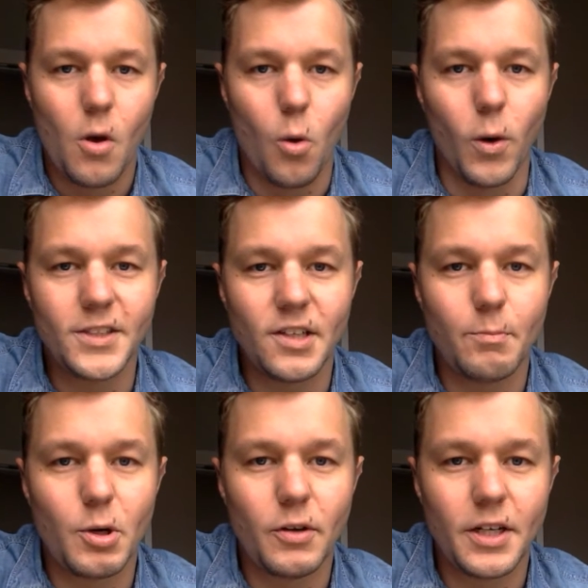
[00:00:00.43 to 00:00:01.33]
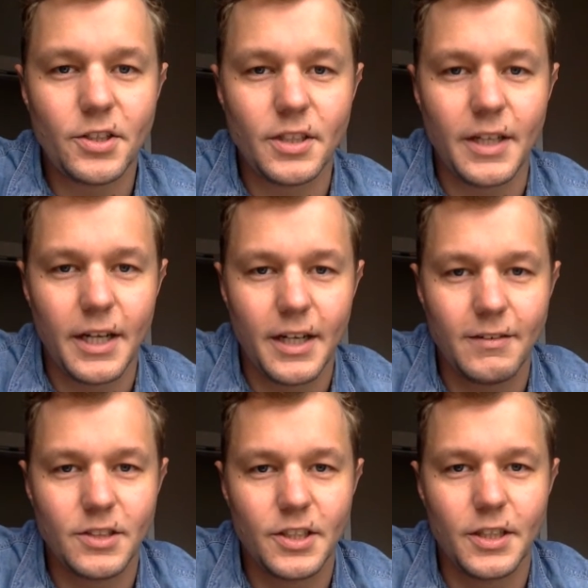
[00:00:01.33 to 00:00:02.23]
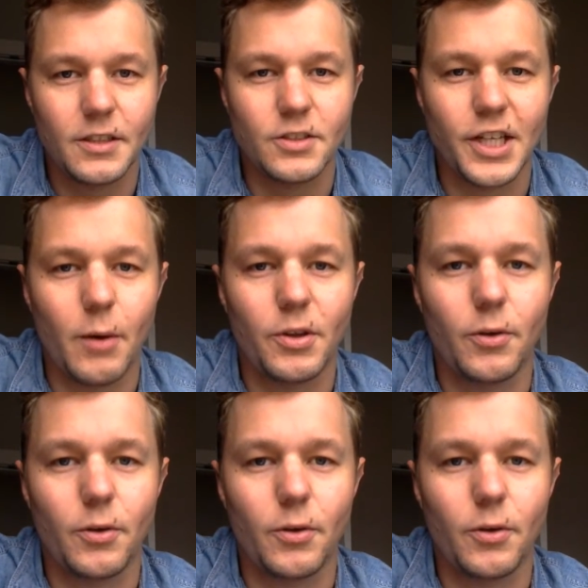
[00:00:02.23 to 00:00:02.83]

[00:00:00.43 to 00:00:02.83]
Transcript: What's up, Bowl Nation? Dan Davis here to chat